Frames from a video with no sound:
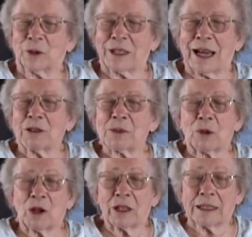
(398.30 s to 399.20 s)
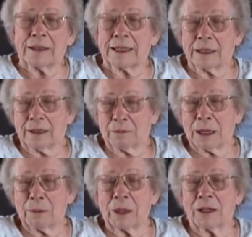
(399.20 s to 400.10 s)
when I was born,
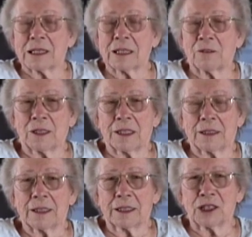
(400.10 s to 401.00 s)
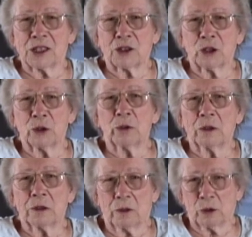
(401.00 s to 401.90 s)
my parents lived in a just a
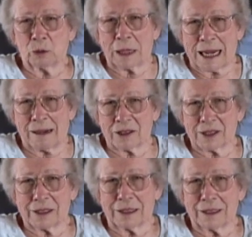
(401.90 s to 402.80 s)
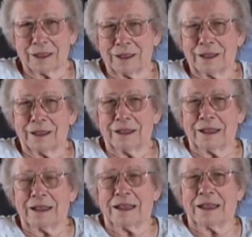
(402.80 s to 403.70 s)
two-room house, mm-hmm.
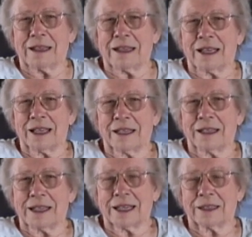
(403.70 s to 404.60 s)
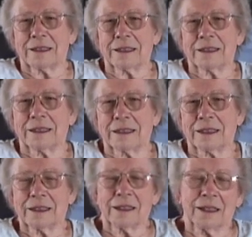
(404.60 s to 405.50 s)
and then
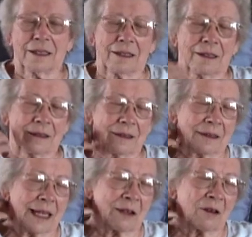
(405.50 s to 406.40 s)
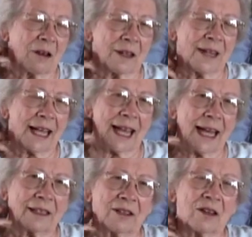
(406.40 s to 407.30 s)
later on they
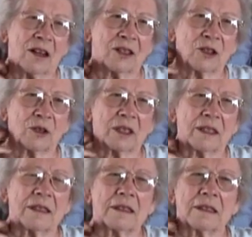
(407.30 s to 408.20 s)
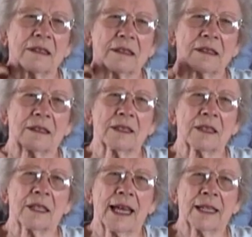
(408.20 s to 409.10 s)
added on to it, and
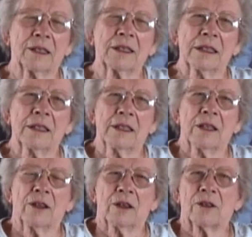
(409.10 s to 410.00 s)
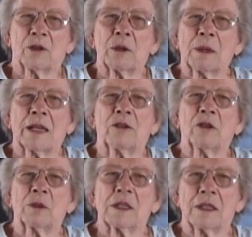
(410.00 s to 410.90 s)
added three
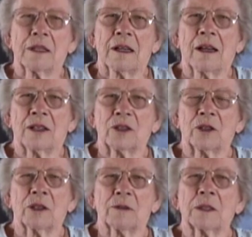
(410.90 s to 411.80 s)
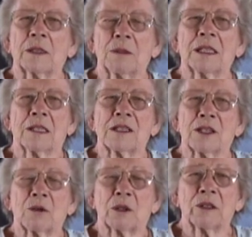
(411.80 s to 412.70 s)
bedrooms onto it because
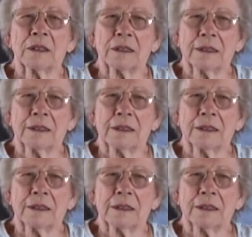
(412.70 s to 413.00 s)
there were